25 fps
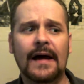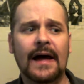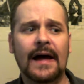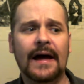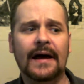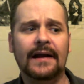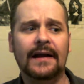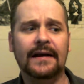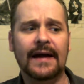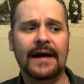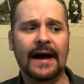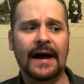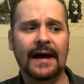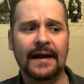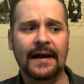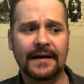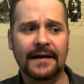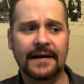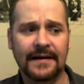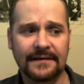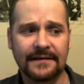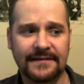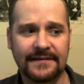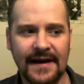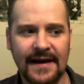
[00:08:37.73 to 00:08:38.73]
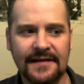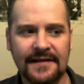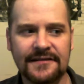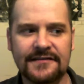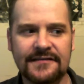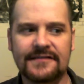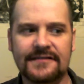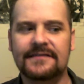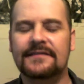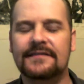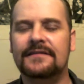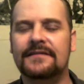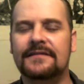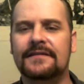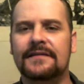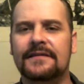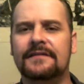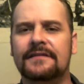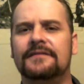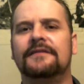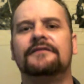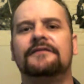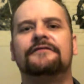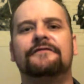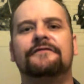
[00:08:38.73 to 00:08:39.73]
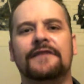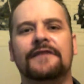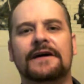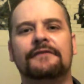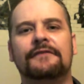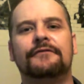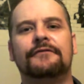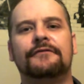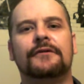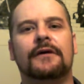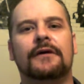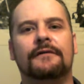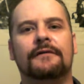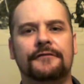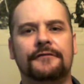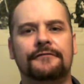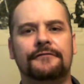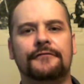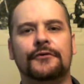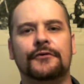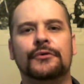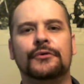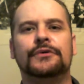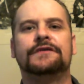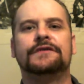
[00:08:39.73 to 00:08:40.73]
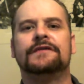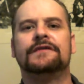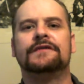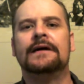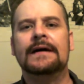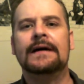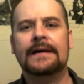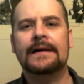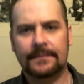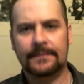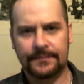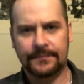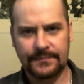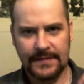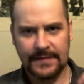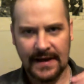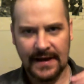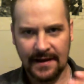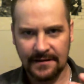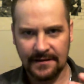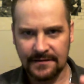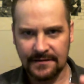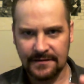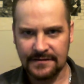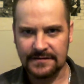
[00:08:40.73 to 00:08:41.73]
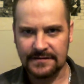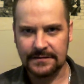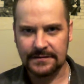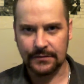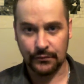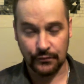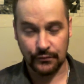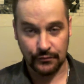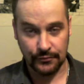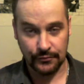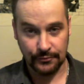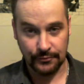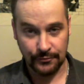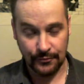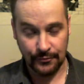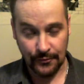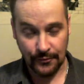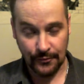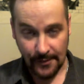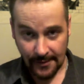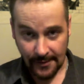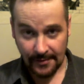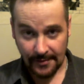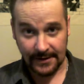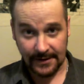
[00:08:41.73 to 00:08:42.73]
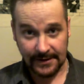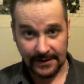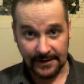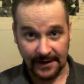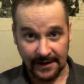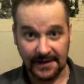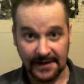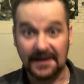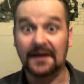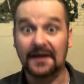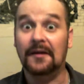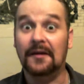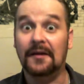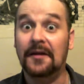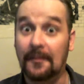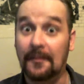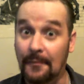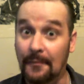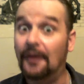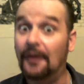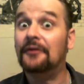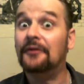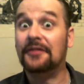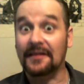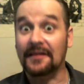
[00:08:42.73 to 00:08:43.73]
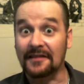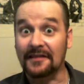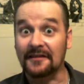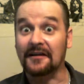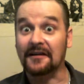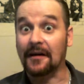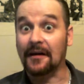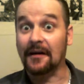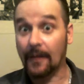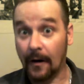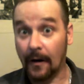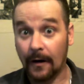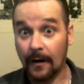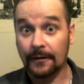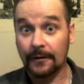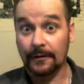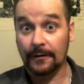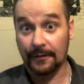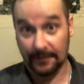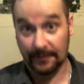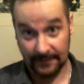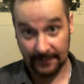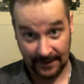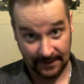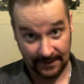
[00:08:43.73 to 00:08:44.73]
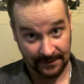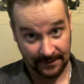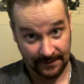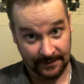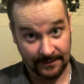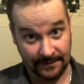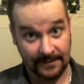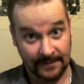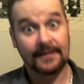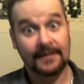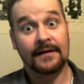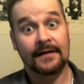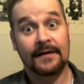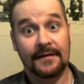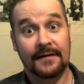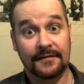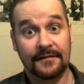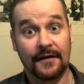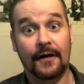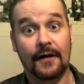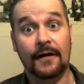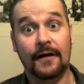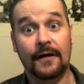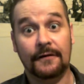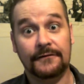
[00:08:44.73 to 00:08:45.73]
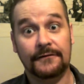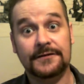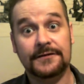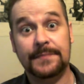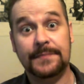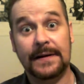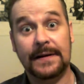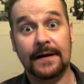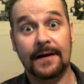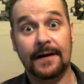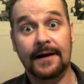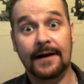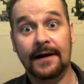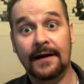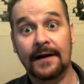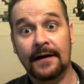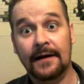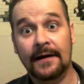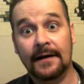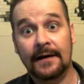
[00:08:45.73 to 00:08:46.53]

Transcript: And it tends to the flavor of the fruits tends to really kick you in the mouth a little harder than the harvest berry.